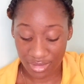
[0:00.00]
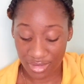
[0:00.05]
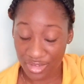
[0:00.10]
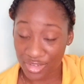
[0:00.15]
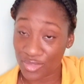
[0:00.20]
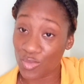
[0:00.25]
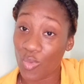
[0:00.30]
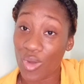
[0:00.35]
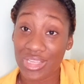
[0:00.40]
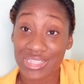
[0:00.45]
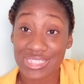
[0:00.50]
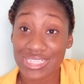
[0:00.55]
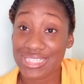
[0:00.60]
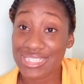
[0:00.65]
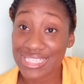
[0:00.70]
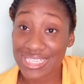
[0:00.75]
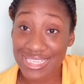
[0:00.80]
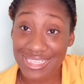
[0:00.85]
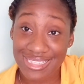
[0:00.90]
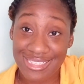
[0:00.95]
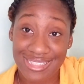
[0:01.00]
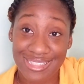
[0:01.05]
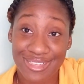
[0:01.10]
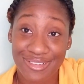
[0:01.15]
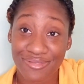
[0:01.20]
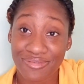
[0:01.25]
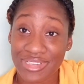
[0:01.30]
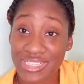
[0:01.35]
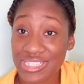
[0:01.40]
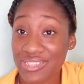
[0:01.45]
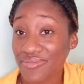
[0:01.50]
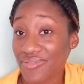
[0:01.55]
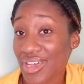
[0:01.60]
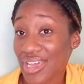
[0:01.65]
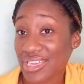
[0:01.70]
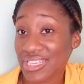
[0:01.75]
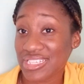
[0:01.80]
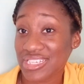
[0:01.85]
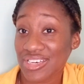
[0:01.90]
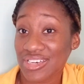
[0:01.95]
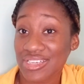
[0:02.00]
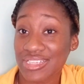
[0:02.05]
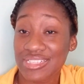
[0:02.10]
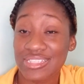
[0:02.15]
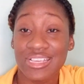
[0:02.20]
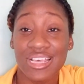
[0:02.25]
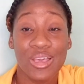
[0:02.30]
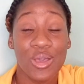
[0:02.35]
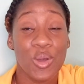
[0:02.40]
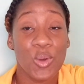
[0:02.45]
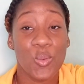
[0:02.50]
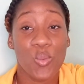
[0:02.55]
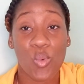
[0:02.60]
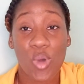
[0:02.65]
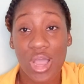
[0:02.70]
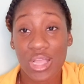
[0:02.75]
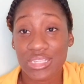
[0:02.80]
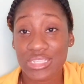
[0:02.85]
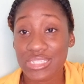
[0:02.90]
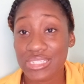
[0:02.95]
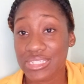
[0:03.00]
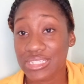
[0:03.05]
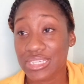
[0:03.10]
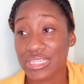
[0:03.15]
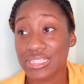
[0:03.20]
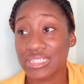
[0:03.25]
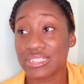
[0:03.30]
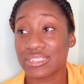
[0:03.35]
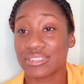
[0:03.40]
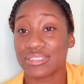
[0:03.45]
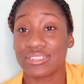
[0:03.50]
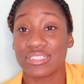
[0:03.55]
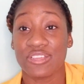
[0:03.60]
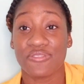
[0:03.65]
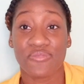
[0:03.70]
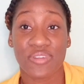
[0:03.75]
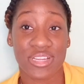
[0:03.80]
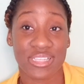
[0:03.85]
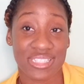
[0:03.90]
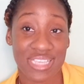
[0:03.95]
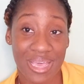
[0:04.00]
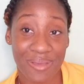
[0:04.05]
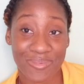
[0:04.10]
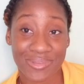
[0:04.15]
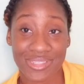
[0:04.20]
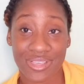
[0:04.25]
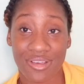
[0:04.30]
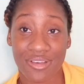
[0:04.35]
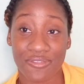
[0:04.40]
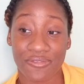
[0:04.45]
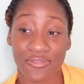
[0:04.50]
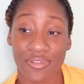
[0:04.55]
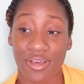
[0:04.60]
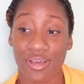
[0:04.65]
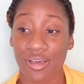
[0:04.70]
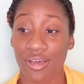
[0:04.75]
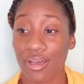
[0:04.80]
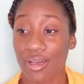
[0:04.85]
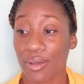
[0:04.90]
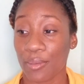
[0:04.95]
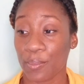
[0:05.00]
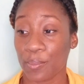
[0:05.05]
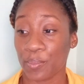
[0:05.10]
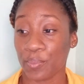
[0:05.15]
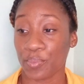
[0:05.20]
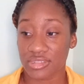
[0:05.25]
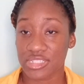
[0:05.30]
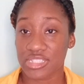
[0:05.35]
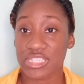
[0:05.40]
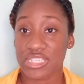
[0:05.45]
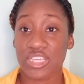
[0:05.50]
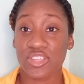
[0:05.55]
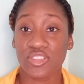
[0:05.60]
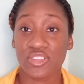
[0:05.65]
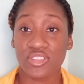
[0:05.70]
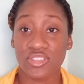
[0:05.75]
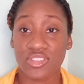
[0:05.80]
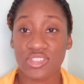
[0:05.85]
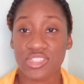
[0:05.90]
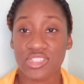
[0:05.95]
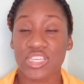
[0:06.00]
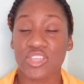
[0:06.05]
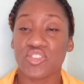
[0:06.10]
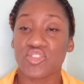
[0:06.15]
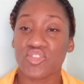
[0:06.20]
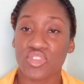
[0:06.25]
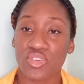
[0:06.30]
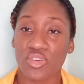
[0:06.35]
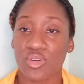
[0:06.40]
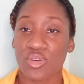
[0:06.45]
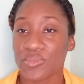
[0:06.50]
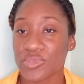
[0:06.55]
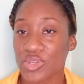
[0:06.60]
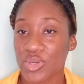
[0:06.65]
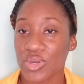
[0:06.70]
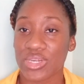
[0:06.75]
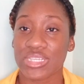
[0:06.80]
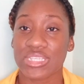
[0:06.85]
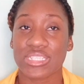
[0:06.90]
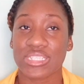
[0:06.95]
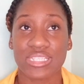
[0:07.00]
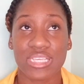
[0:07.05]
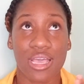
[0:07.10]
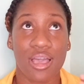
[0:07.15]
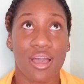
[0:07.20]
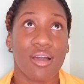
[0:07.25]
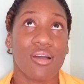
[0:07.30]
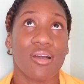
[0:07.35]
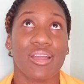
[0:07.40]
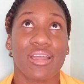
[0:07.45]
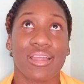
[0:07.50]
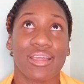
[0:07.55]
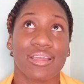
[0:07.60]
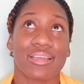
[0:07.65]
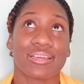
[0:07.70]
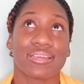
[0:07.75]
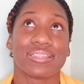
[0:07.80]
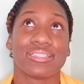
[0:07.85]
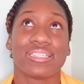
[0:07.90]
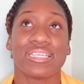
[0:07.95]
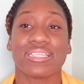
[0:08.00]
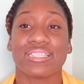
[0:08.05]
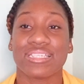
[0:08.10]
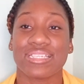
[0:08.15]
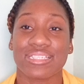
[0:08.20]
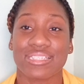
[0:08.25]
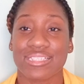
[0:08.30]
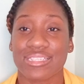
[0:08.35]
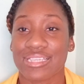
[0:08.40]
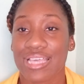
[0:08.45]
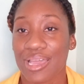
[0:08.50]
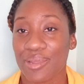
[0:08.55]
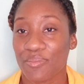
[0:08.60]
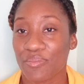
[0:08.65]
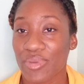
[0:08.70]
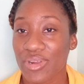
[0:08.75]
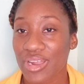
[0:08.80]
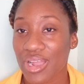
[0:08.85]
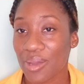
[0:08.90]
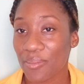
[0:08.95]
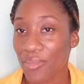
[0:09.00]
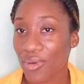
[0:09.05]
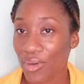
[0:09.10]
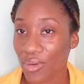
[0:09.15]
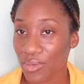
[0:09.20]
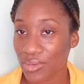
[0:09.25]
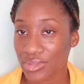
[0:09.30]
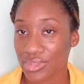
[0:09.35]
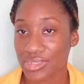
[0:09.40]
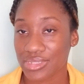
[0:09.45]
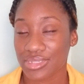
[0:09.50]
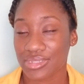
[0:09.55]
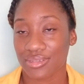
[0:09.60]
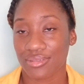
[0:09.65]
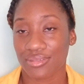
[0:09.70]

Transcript: what it is, the risk factors, what different types of syndromes or diseases can bring about